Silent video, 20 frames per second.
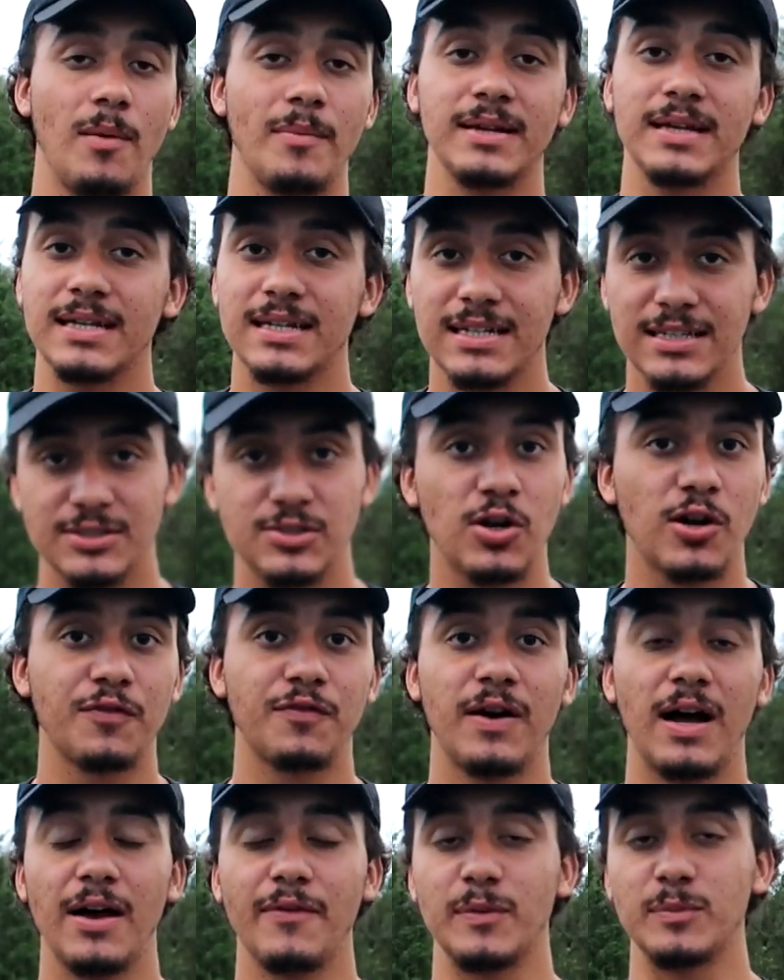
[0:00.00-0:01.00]
I'm gonna get an
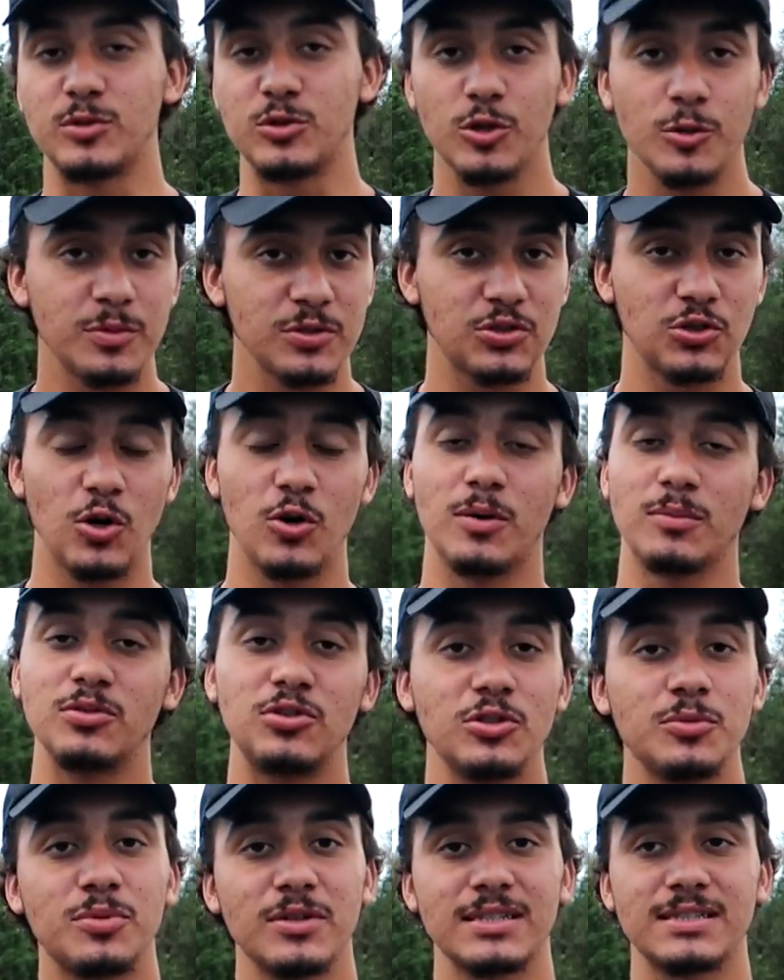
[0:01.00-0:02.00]
SR5. I'm super stoked, I'm
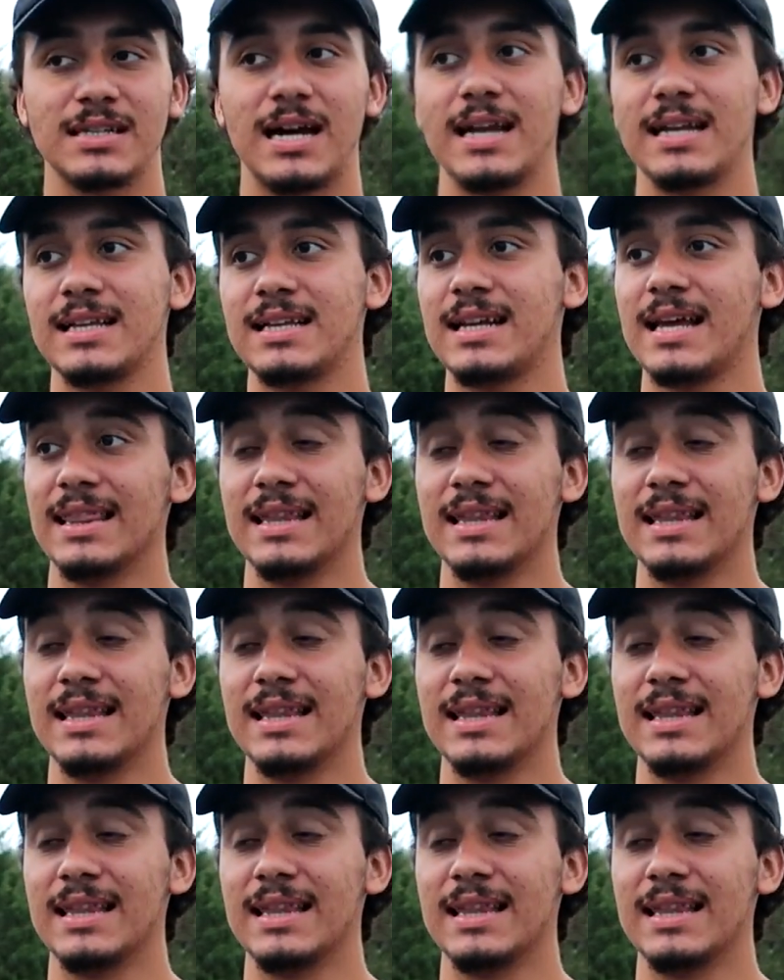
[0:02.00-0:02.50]
super excited.